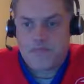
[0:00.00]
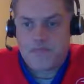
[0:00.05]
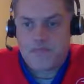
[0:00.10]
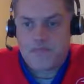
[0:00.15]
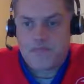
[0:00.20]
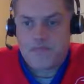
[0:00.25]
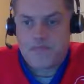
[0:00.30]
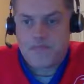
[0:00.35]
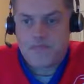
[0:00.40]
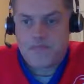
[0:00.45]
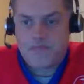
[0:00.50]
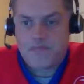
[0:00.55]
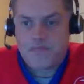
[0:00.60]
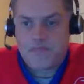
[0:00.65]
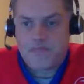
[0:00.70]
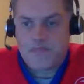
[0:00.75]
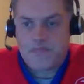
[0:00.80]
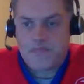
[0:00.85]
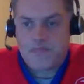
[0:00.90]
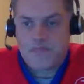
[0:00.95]
All right, so we'll
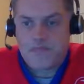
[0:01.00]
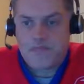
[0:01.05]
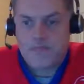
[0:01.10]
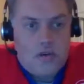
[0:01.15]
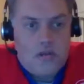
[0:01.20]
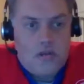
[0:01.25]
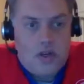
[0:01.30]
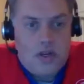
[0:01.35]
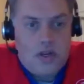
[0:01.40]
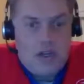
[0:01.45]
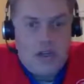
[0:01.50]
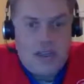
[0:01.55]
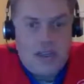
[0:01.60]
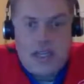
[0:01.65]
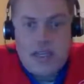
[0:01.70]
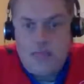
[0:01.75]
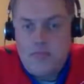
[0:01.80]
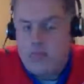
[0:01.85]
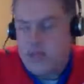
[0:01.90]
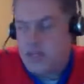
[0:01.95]
go over
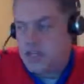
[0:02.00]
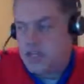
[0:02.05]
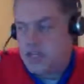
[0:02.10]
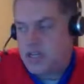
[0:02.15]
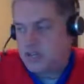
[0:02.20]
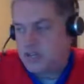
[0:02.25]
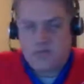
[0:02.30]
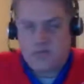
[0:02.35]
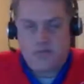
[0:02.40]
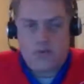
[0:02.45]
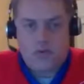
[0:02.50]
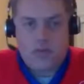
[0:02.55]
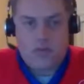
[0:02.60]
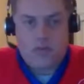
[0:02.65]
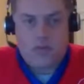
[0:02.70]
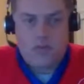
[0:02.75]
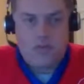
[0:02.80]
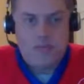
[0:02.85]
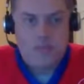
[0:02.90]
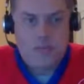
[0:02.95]
our game picks.
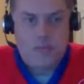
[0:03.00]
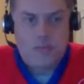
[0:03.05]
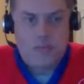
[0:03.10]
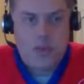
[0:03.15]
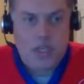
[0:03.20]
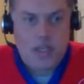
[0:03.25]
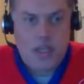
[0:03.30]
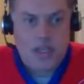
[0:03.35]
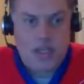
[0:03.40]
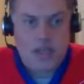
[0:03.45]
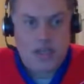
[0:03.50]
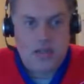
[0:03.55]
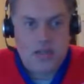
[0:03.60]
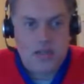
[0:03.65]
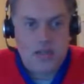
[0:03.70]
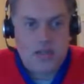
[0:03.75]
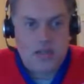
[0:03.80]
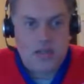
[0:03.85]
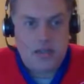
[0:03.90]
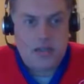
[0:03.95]
There's 4 games this
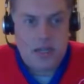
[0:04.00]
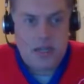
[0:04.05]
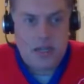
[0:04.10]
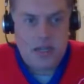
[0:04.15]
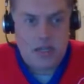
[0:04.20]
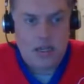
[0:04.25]
weekend.